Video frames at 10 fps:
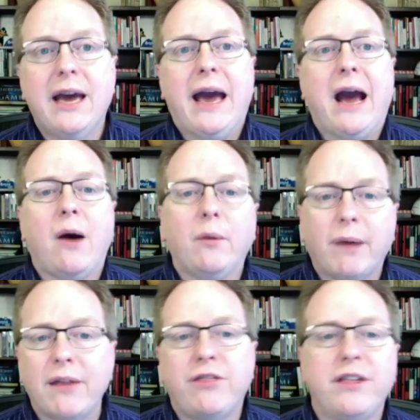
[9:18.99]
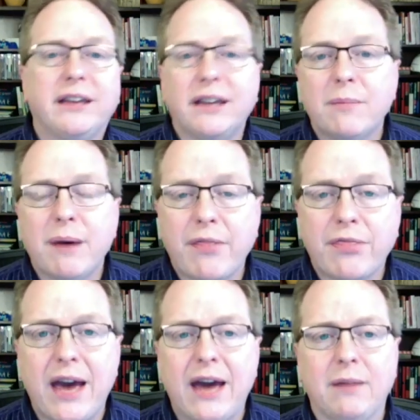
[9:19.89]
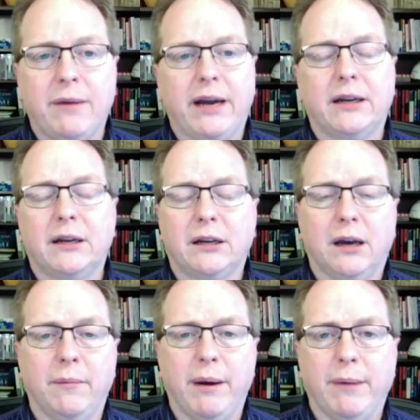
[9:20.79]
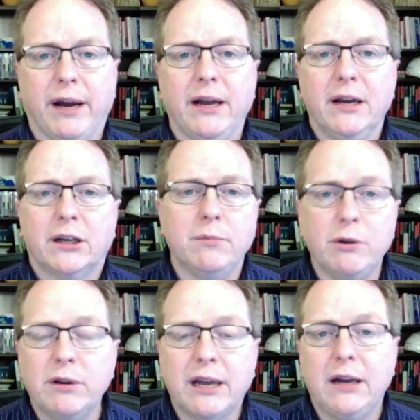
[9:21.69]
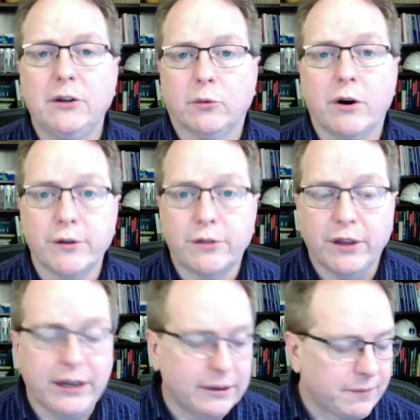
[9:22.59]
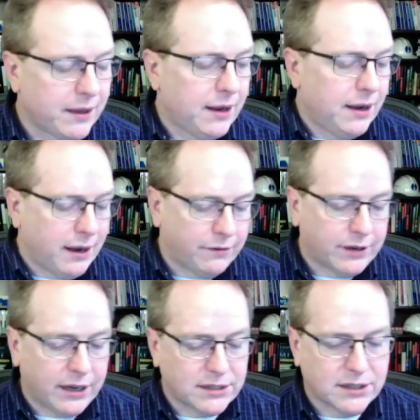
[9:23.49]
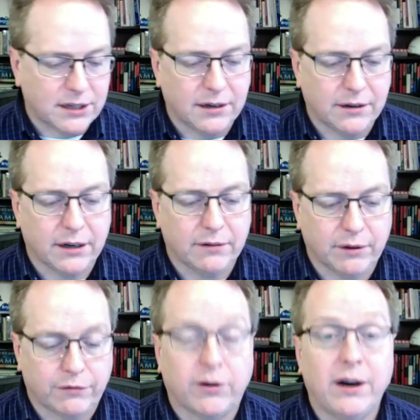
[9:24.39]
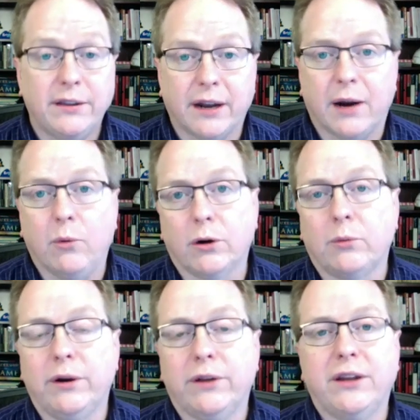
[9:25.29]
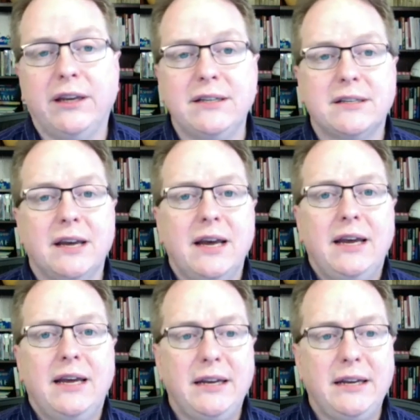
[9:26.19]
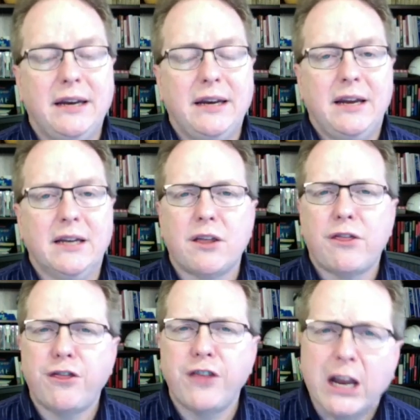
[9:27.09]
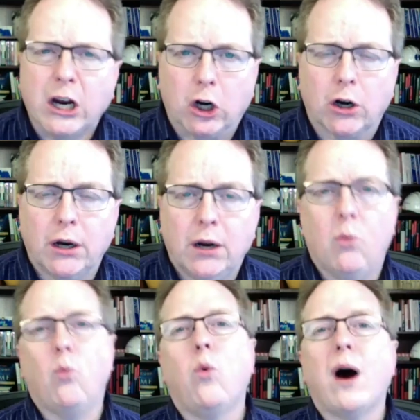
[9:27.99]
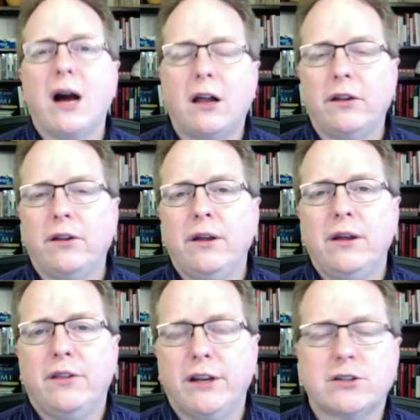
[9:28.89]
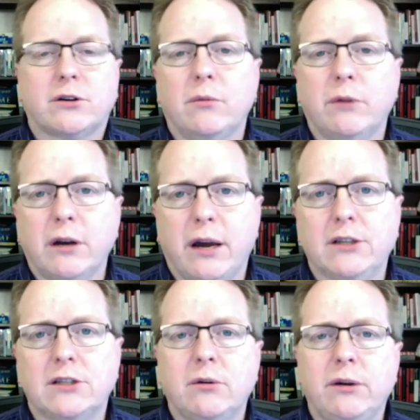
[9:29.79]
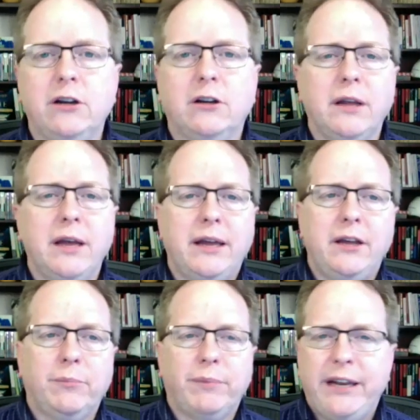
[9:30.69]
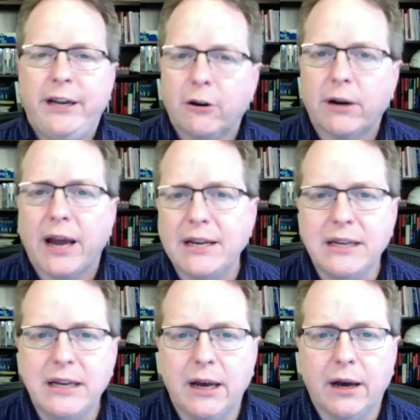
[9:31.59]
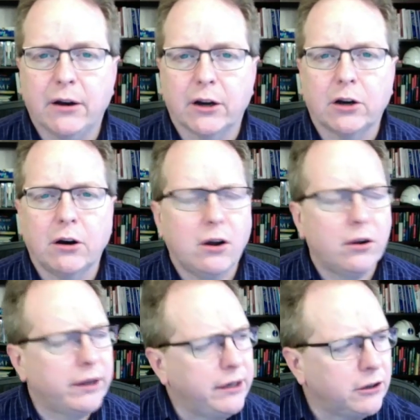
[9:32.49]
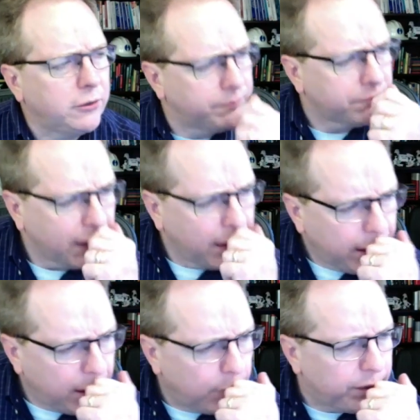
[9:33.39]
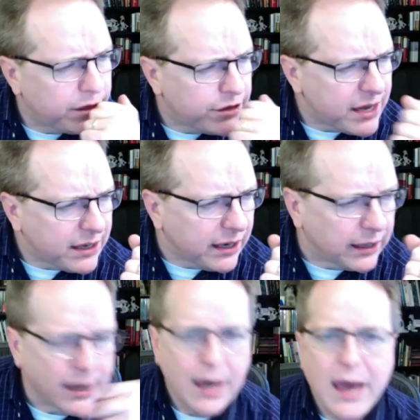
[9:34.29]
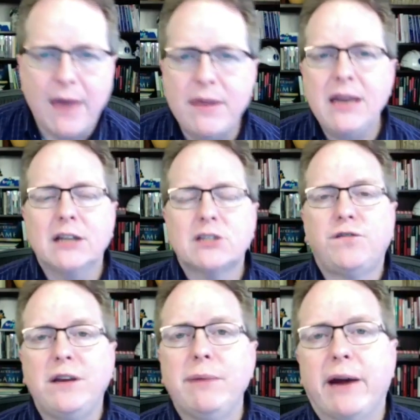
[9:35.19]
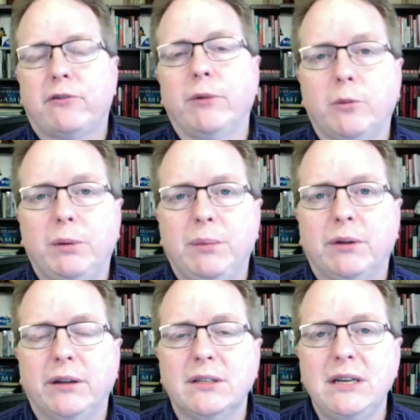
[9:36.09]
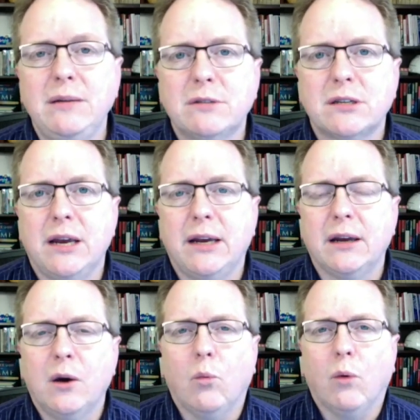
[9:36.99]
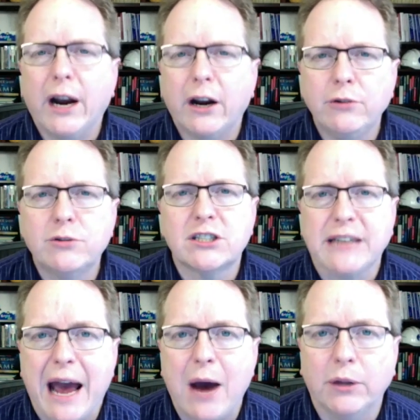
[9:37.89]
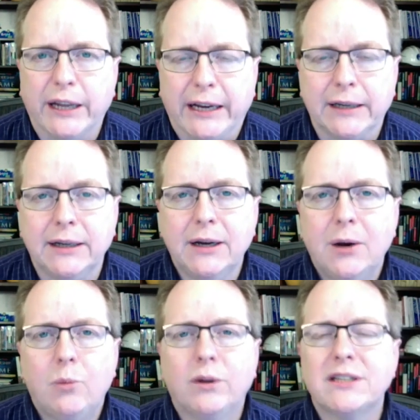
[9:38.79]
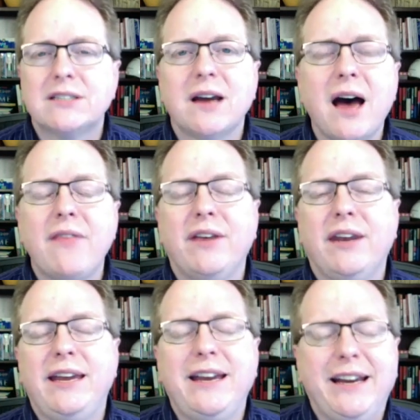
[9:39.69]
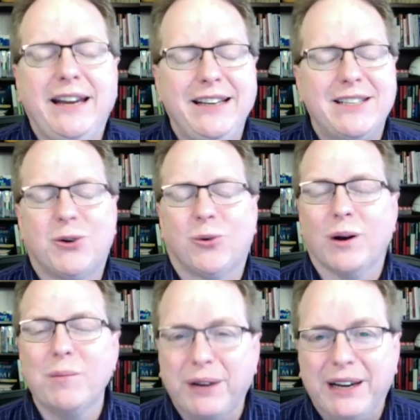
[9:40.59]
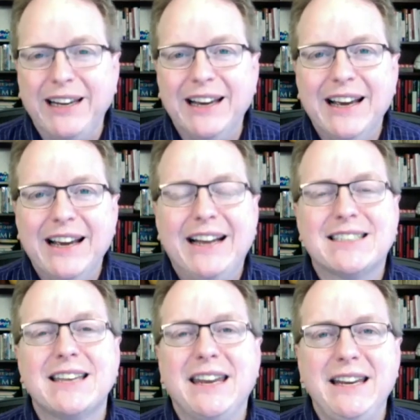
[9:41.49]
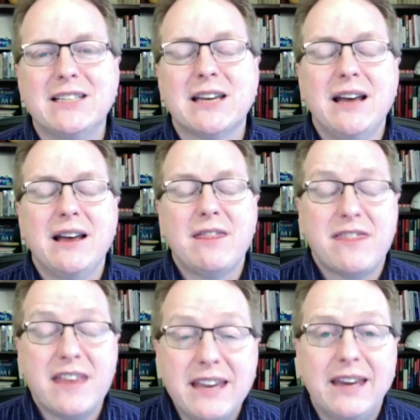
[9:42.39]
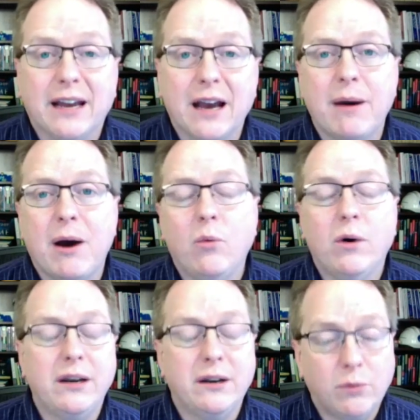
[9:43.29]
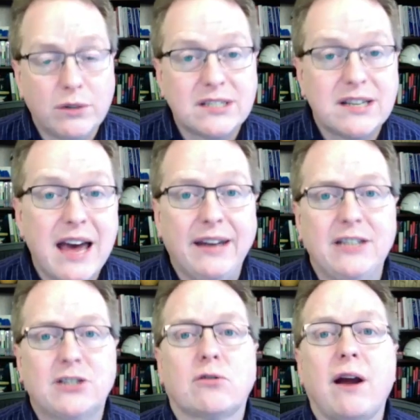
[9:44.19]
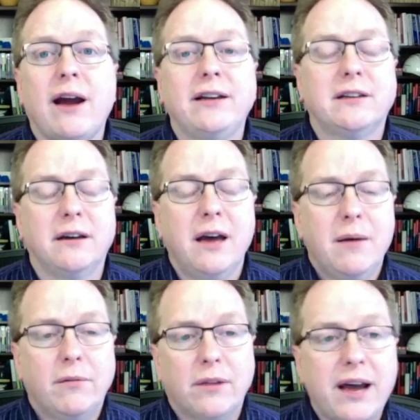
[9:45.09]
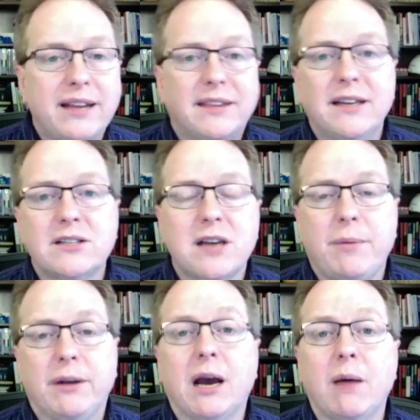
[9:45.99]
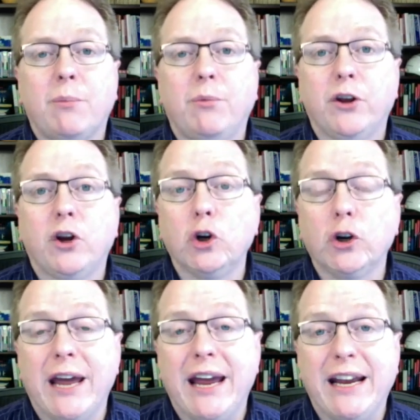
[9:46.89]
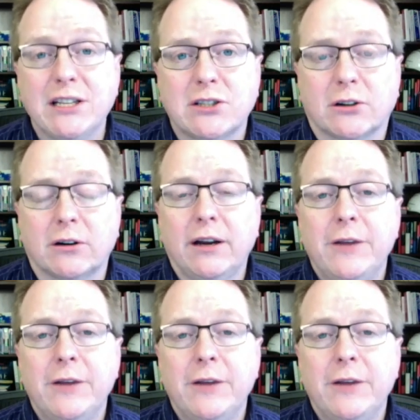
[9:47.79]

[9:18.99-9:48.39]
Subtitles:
How am I thinking about that? Am I communicating the wrong thing? I've got a friend that I work with, and he is a thinker while things are going on, and so he'll hear an idea on a call, and he'll be thinking, and then he gets feedback from other people on the team saying, "Why are you scowling?" Well, it's not that he's grumpy; it's that he's thinking about what was said. He's trying to line things up and come up with a good answer.